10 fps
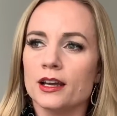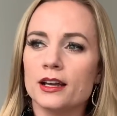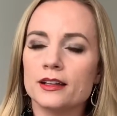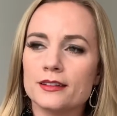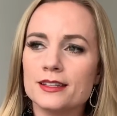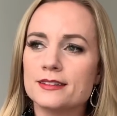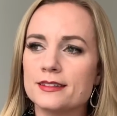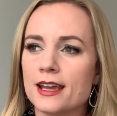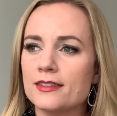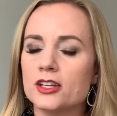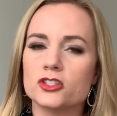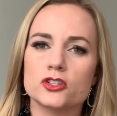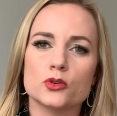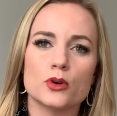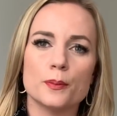let's say that
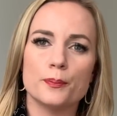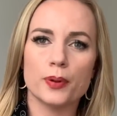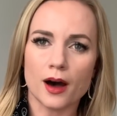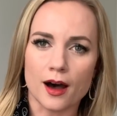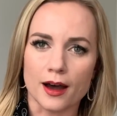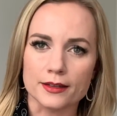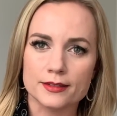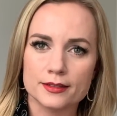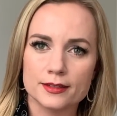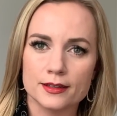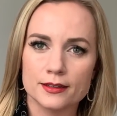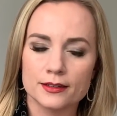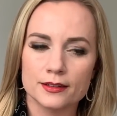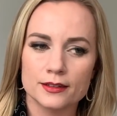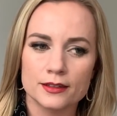your boss
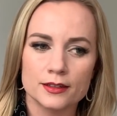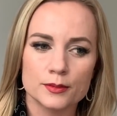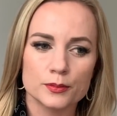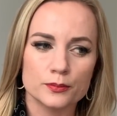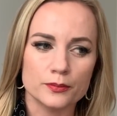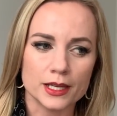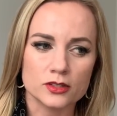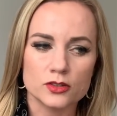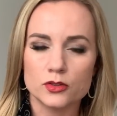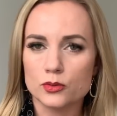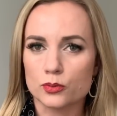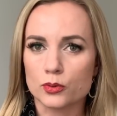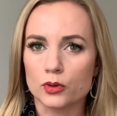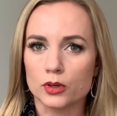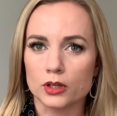makes a new
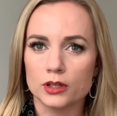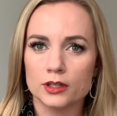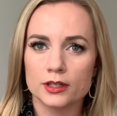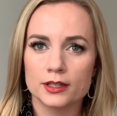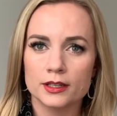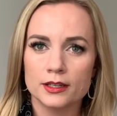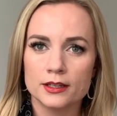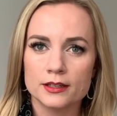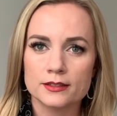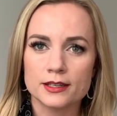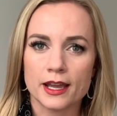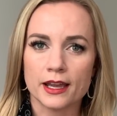rule saying,